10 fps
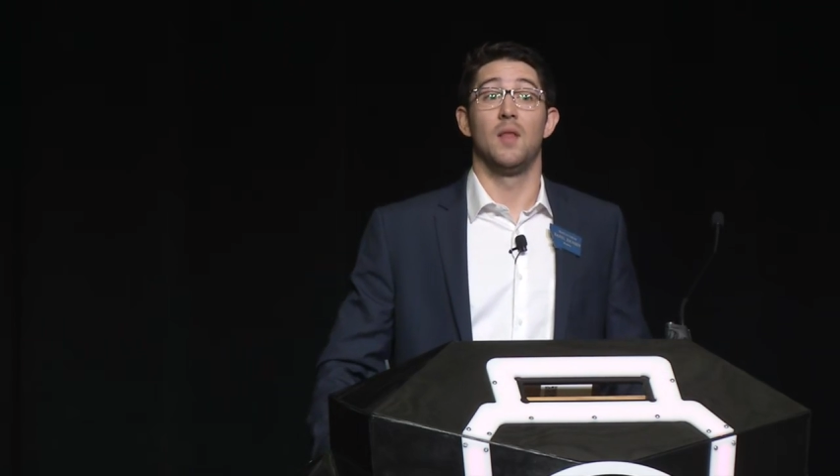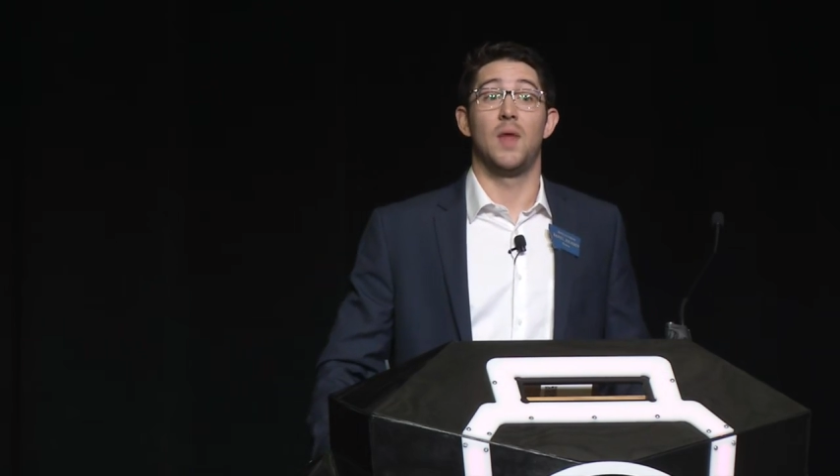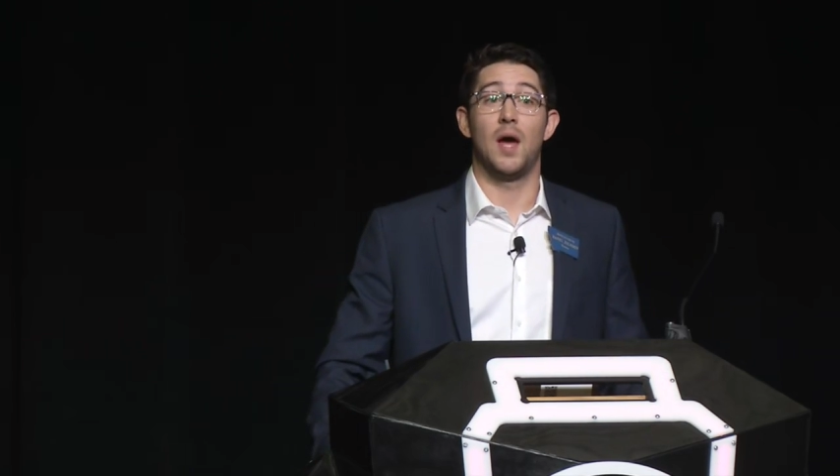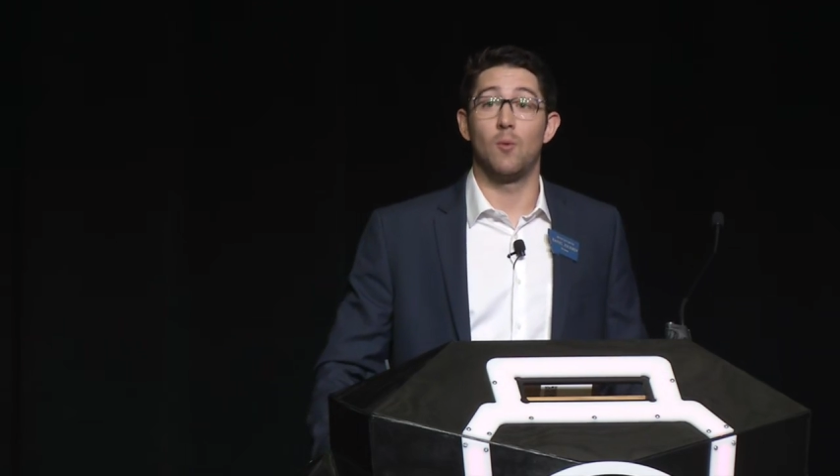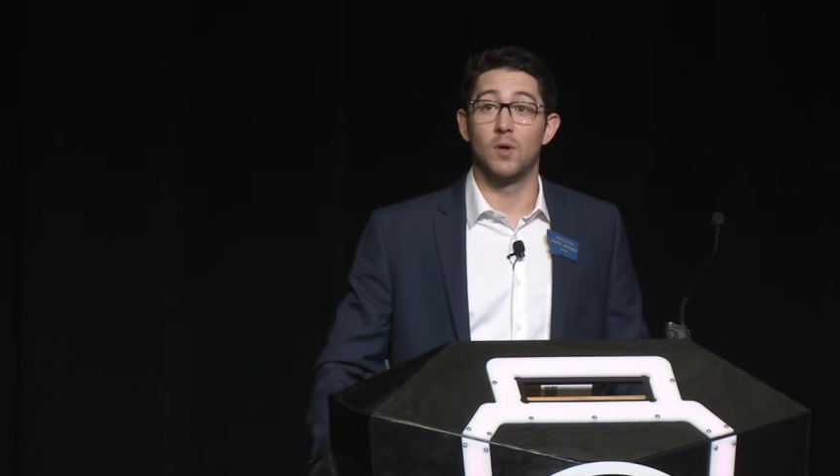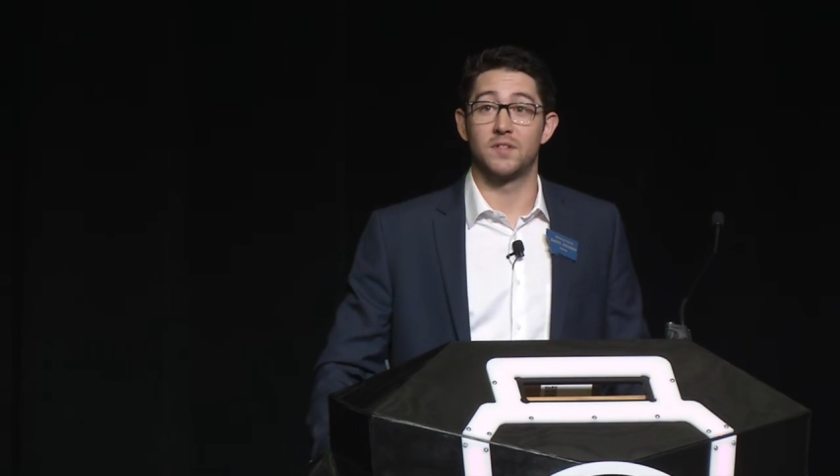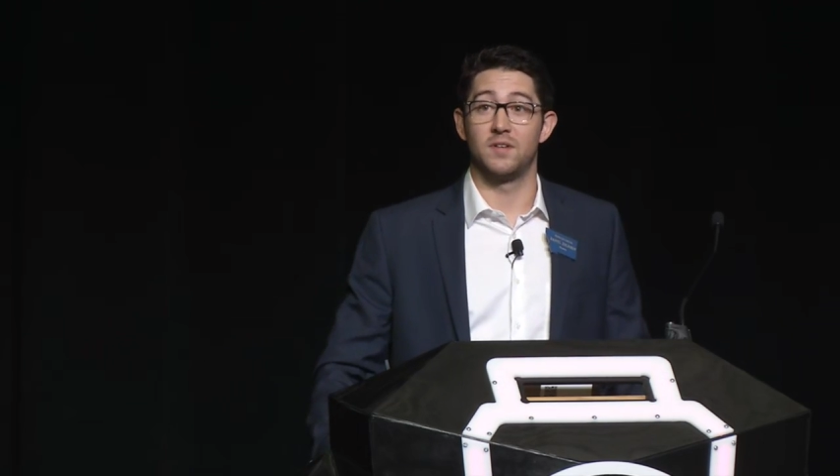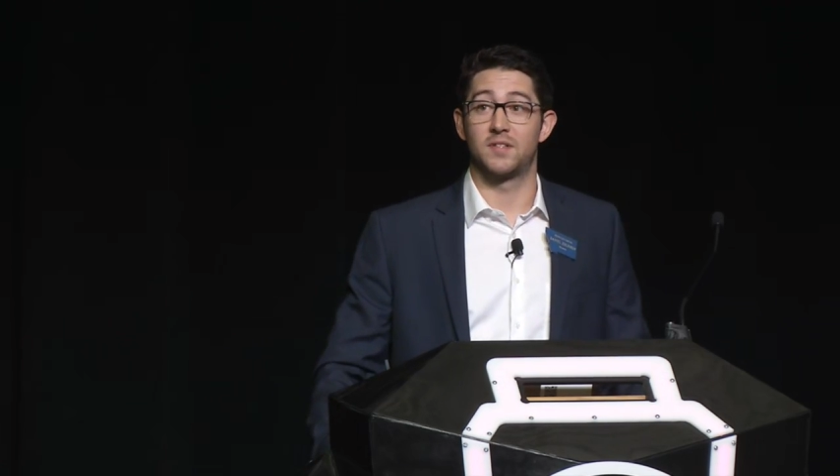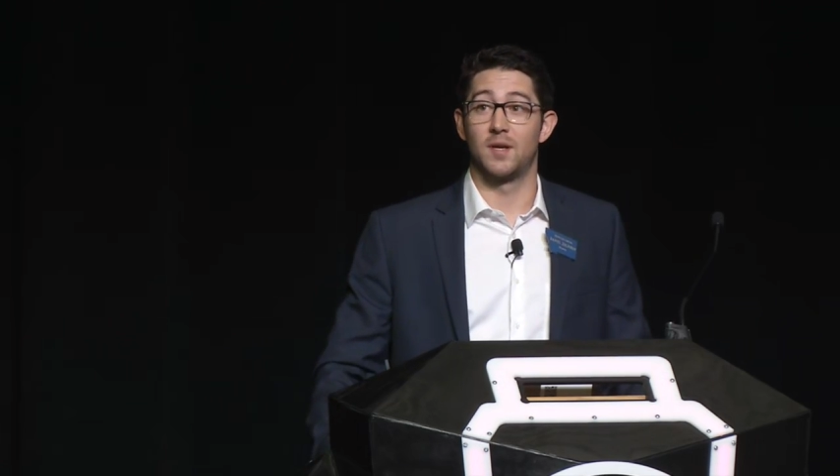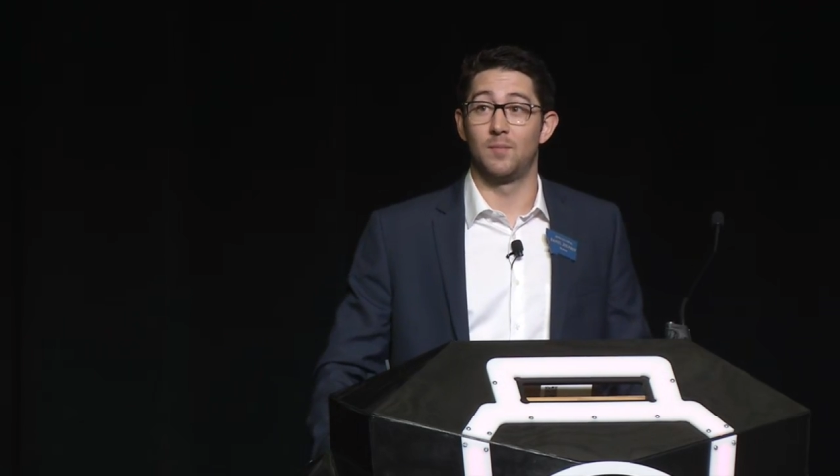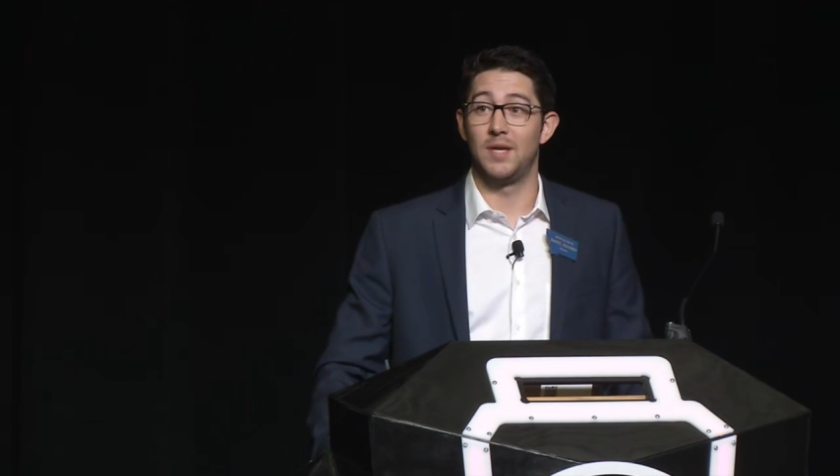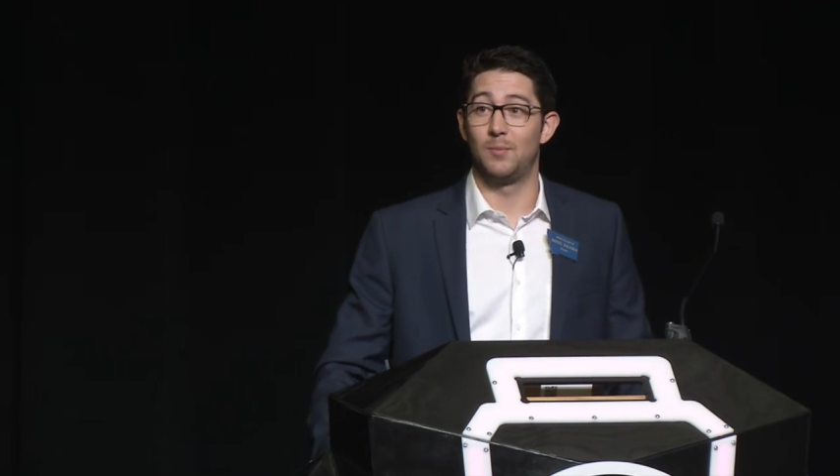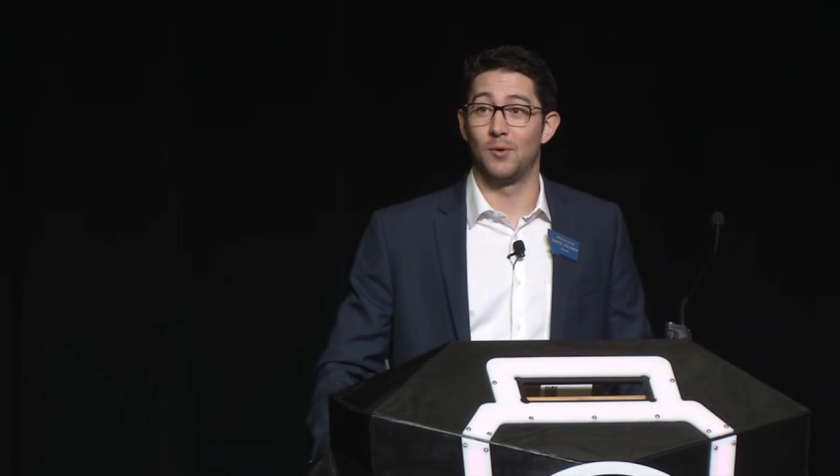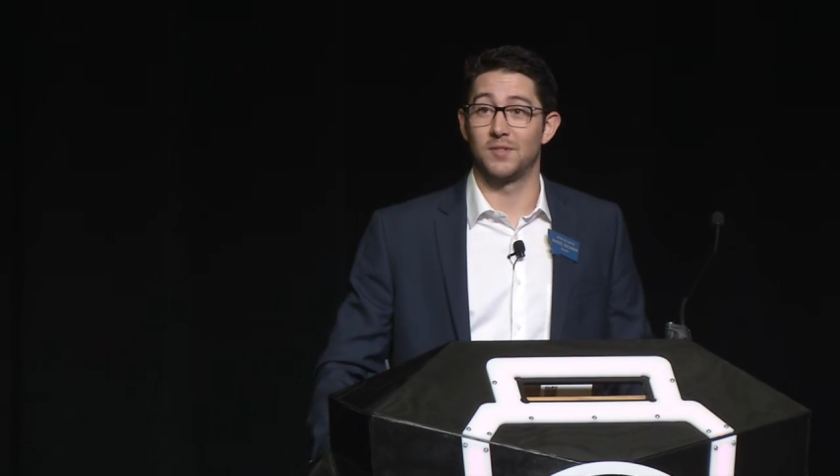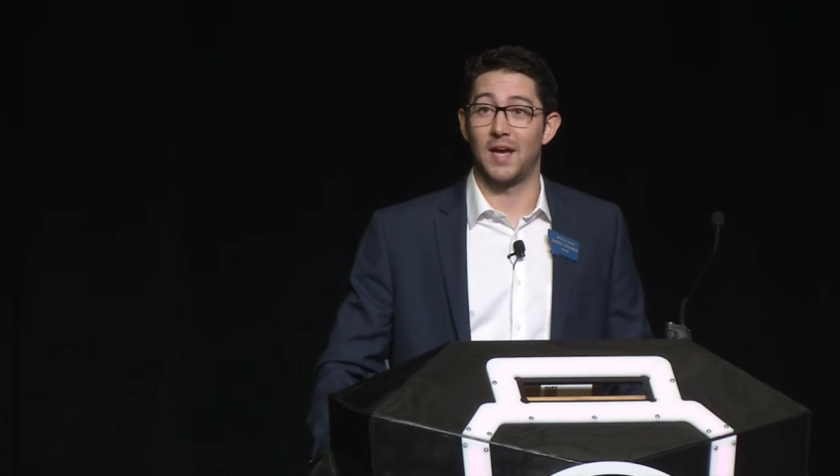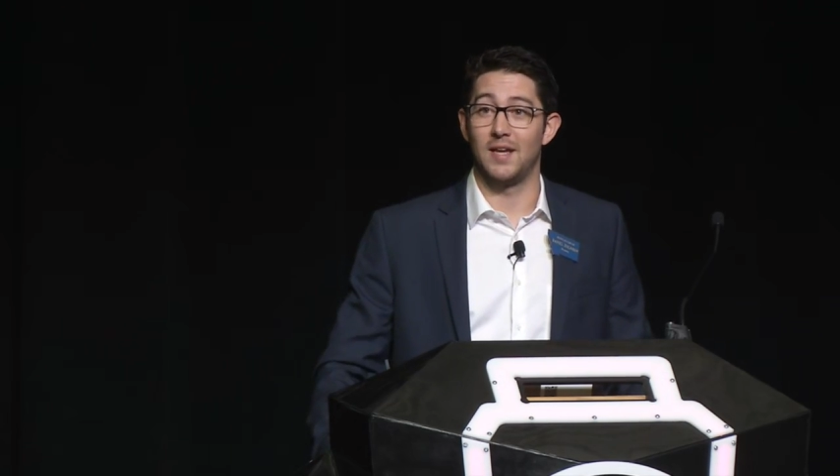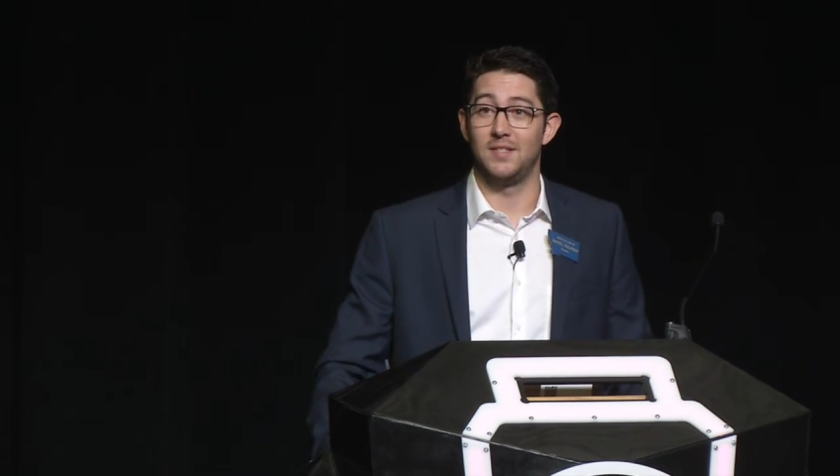That wasn't some people's